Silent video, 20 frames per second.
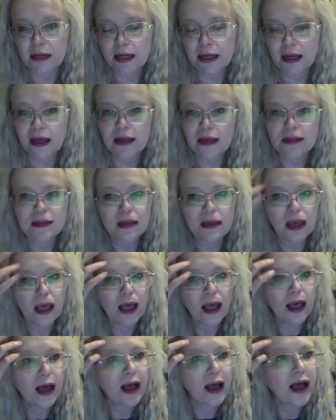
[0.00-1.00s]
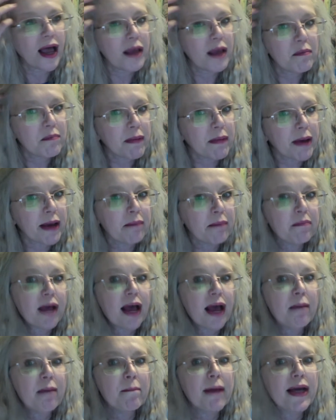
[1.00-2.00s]
else. I
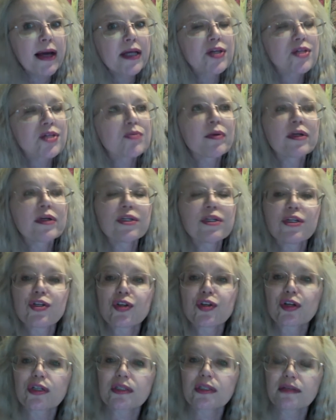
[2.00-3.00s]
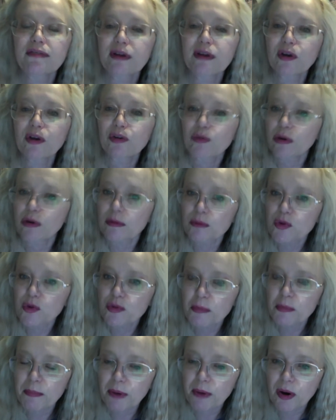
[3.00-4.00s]
might just wear t-shirts if I go to an
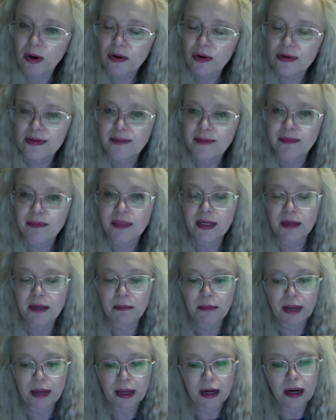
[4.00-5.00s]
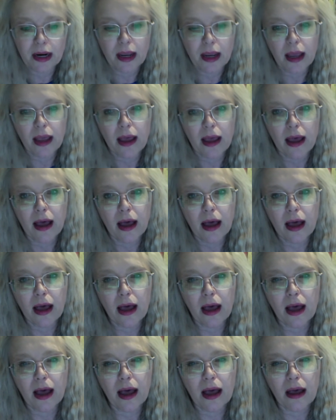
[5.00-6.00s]
amusement park or something. But
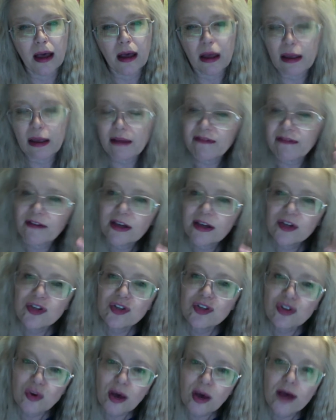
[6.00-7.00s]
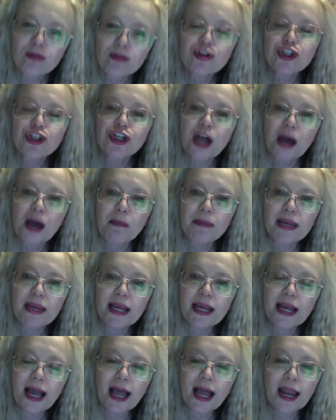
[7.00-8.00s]
if I just go out
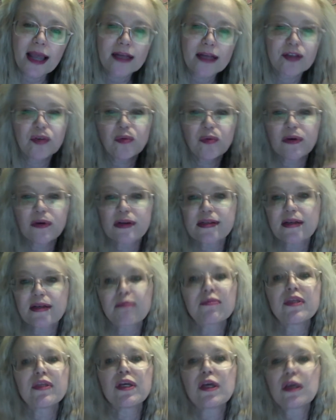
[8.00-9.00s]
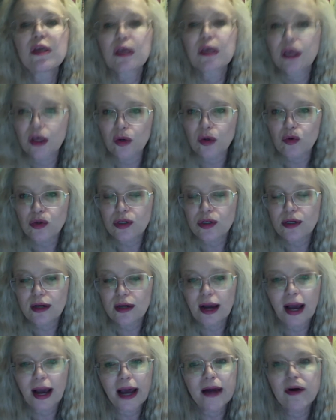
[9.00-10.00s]
shopping, I like to wear something cute.
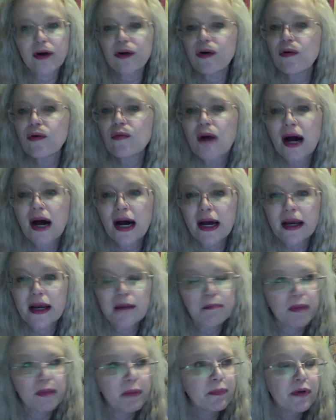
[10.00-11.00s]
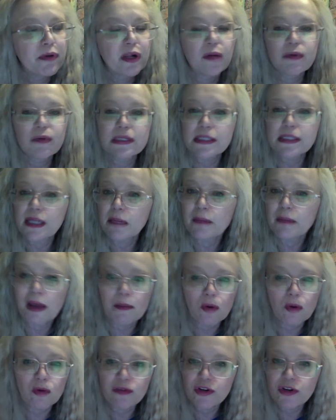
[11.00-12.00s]
I don't know why people always tell me I'm
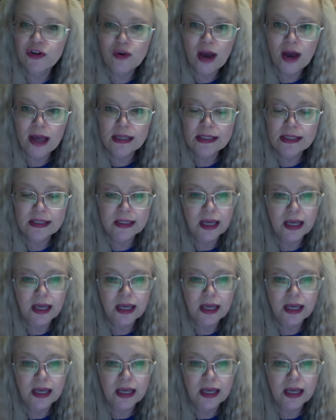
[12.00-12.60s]
overdressed,